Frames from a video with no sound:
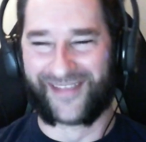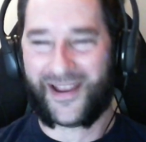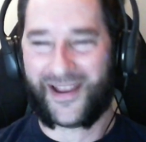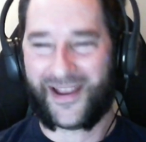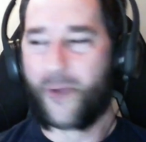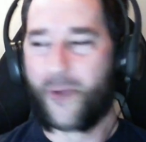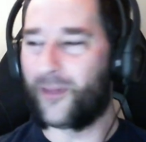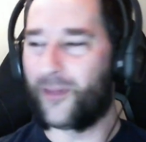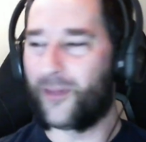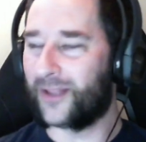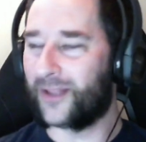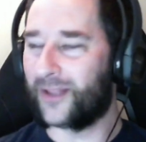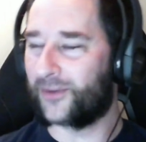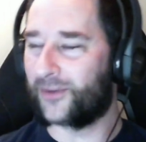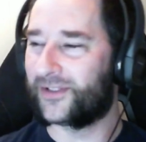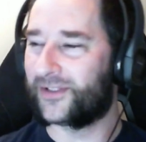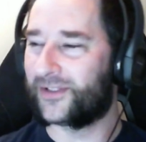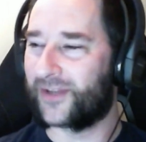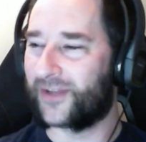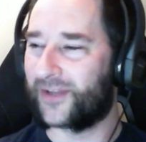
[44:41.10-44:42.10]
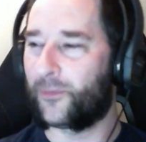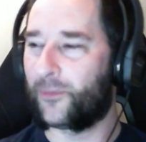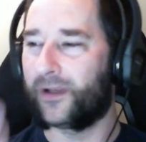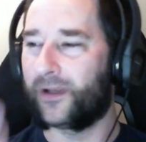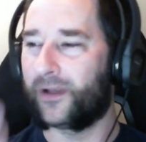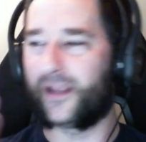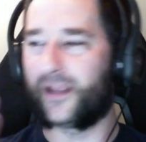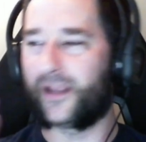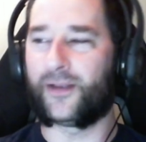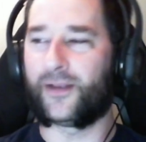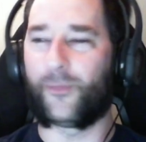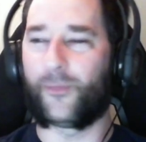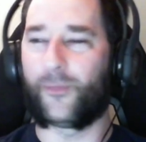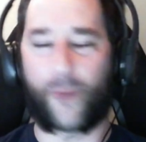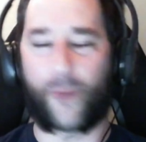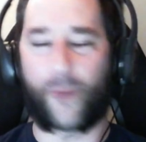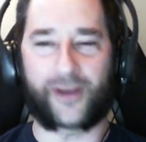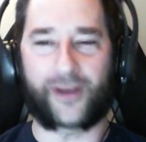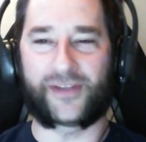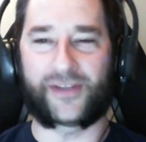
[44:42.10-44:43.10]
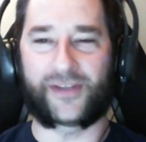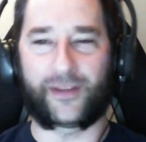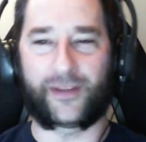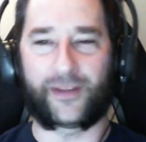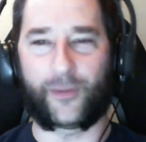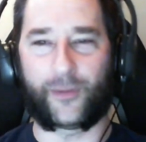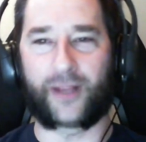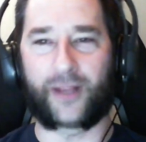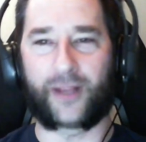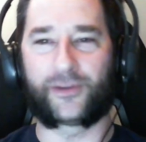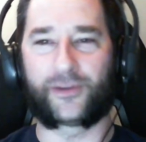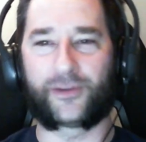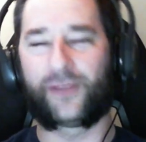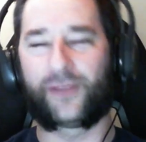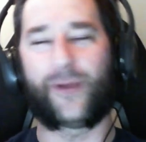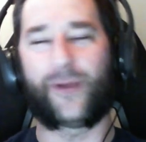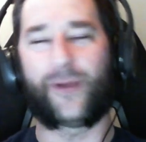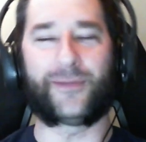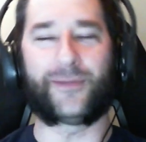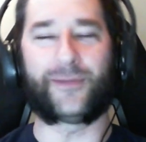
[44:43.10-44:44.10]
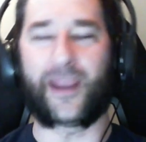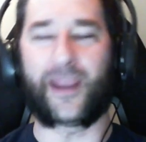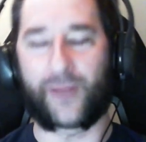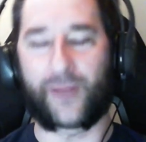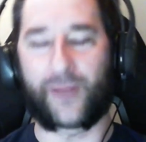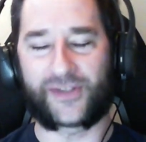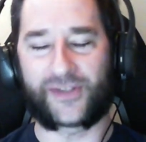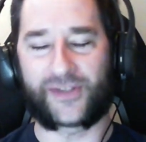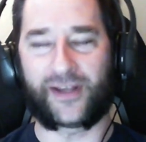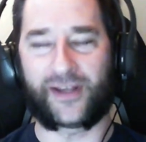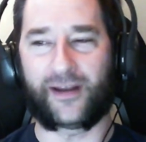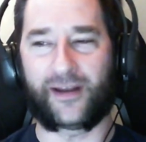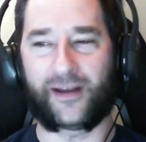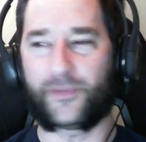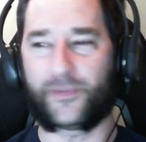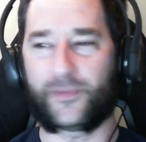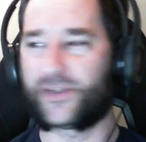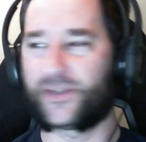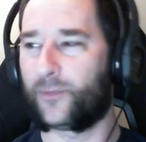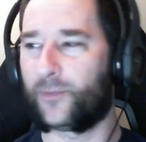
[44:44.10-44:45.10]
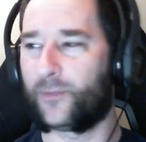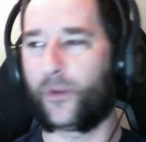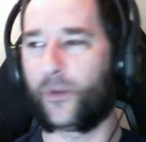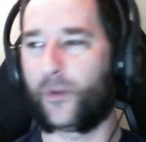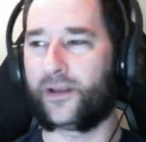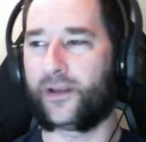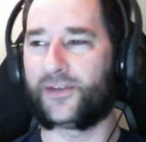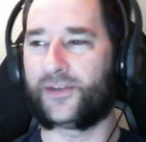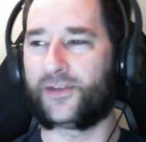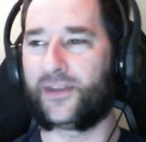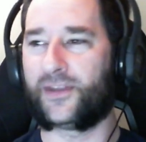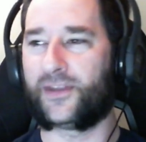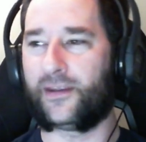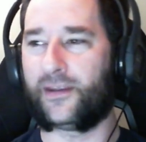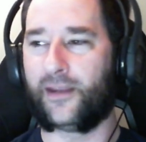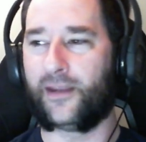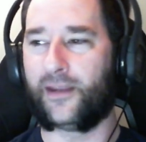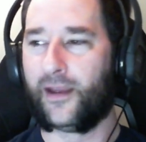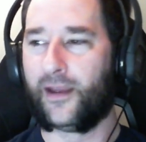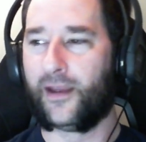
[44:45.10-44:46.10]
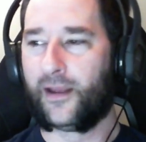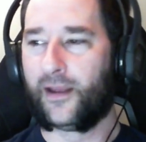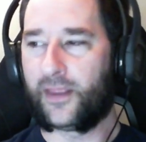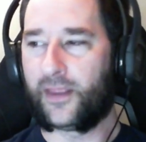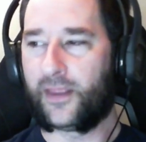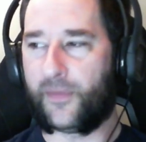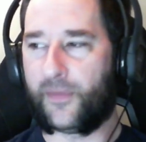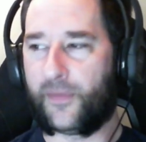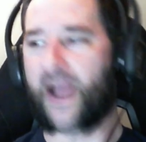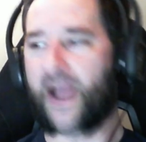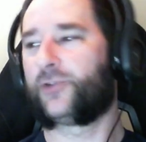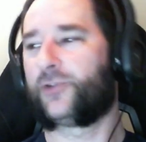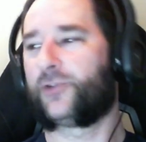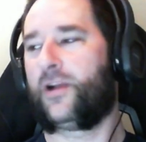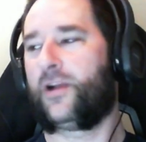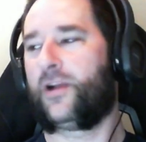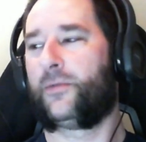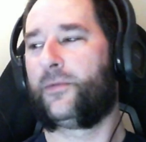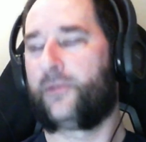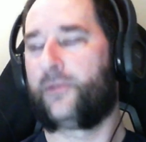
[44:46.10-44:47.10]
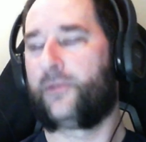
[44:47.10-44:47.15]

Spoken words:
Well, I looked. It's like what is when I looked at the webcam and I set it up. I said, "What is the backdrop?"